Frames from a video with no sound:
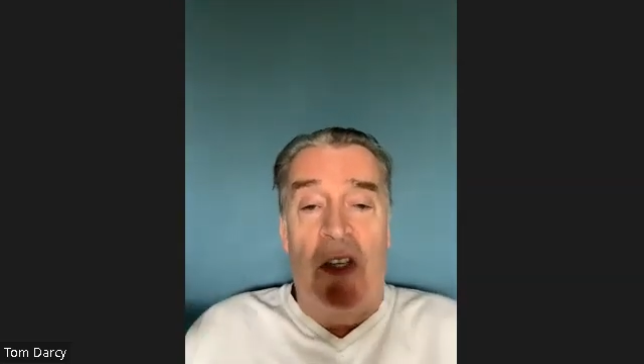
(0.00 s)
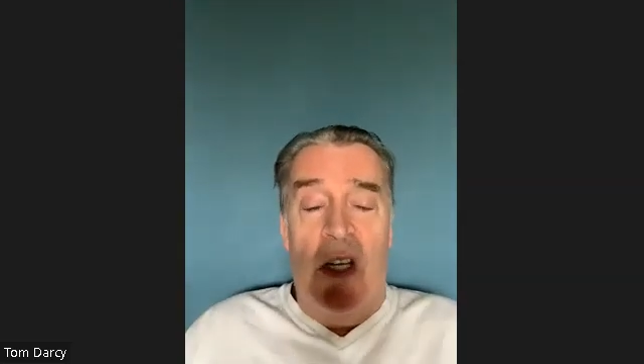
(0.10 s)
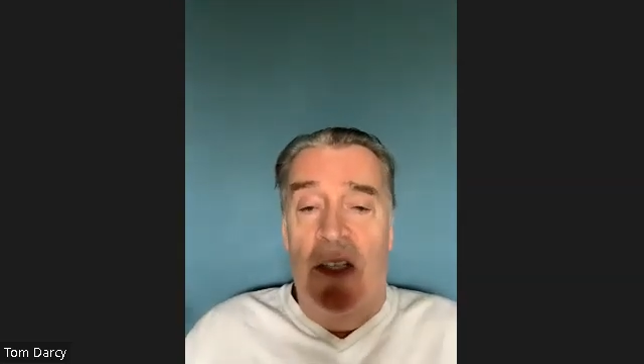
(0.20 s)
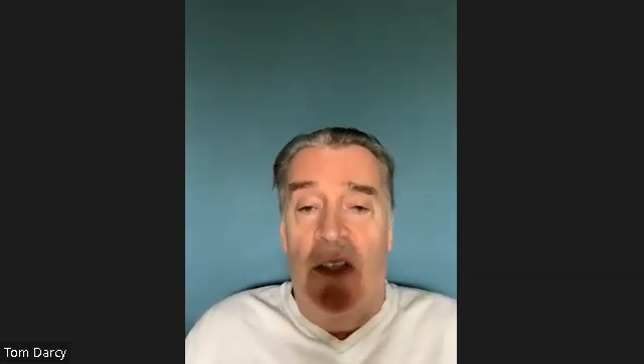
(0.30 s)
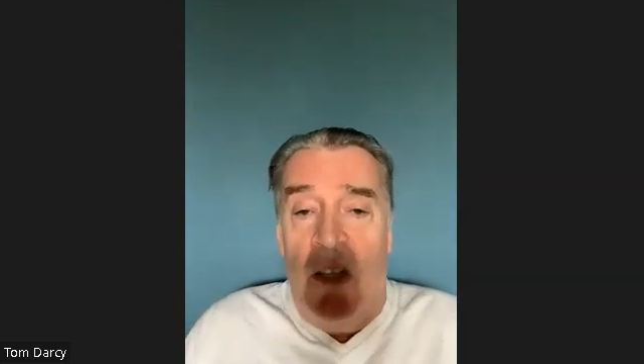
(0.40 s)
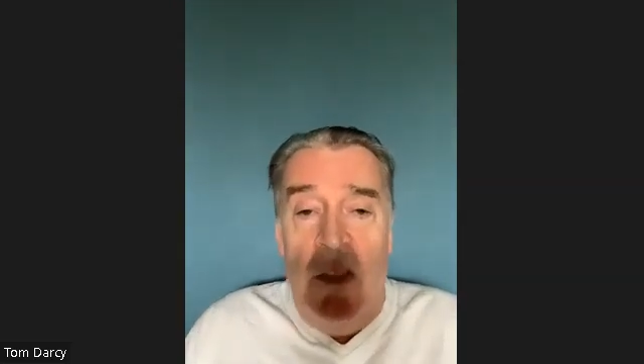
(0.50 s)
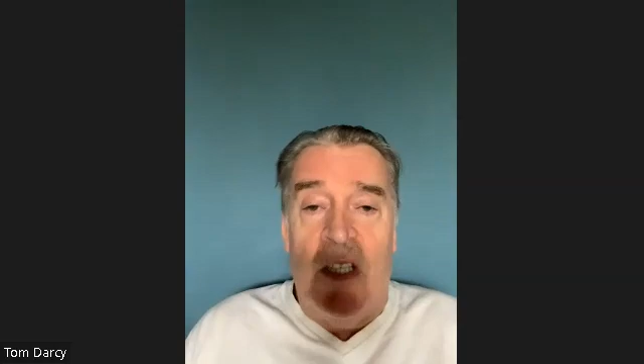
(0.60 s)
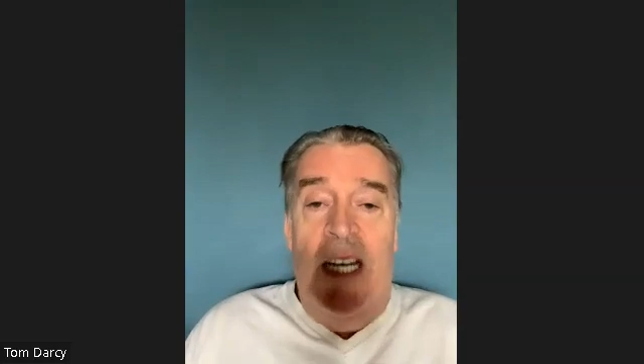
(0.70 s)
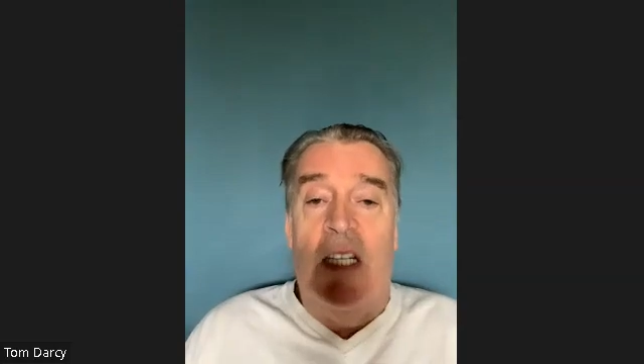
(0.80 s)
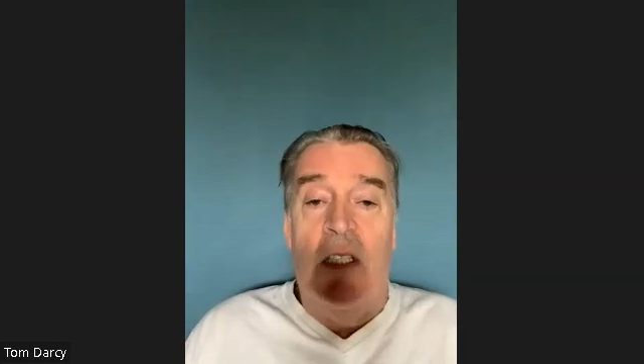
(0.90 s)
Darcy's not
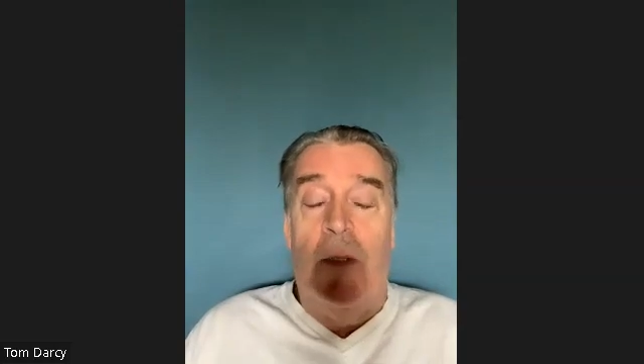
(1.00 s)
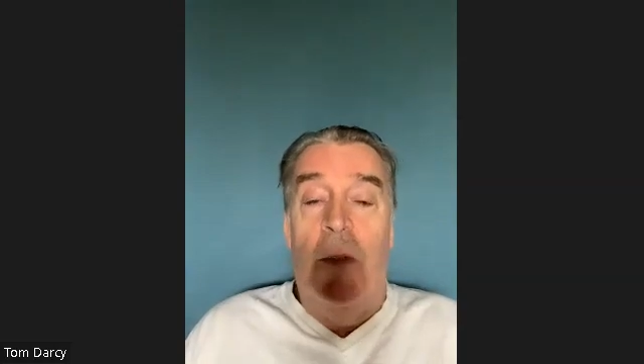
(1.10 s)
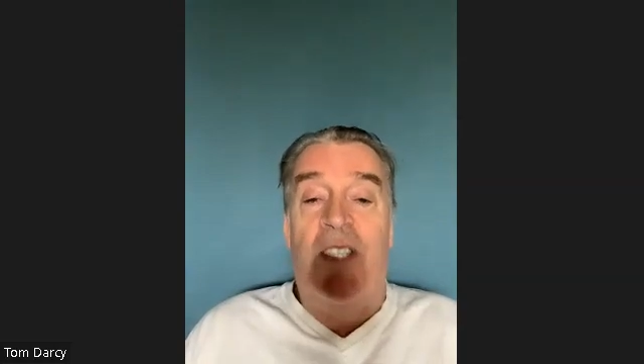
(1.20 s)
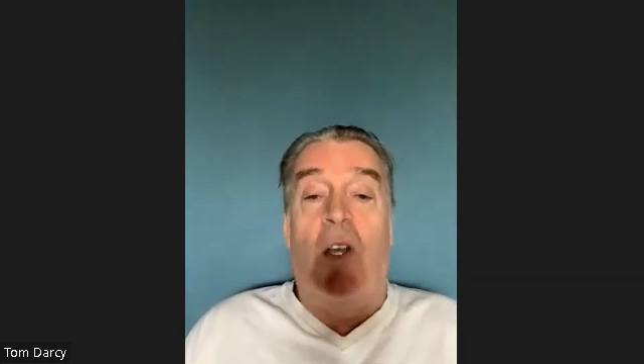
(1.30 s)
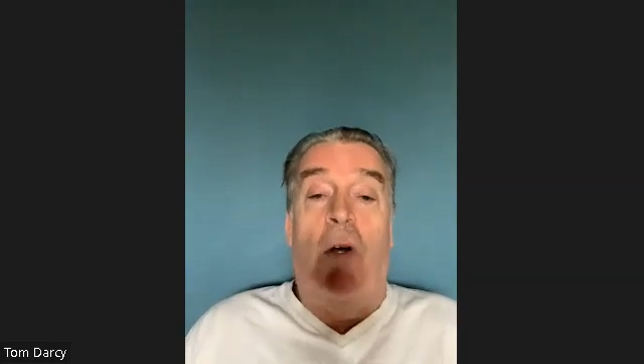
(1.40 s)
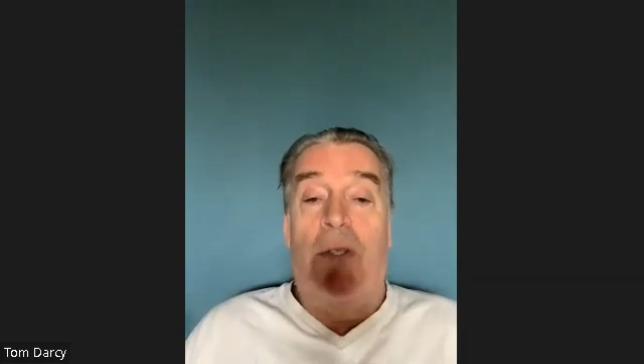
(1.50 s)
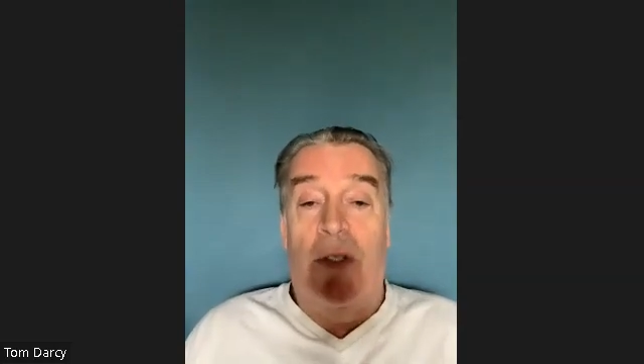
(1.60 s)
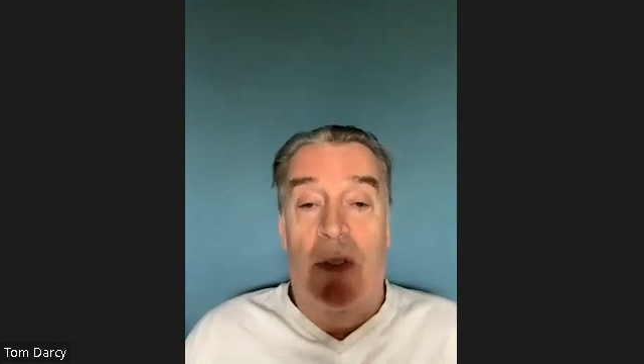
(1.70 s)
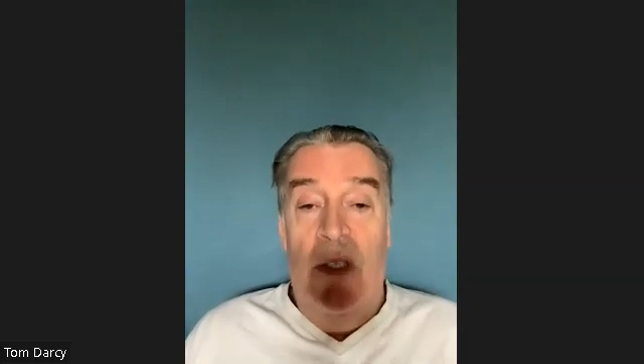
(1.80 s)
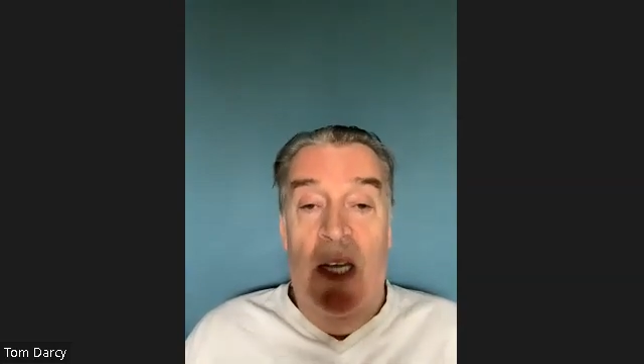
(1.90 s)
entitled to his costs.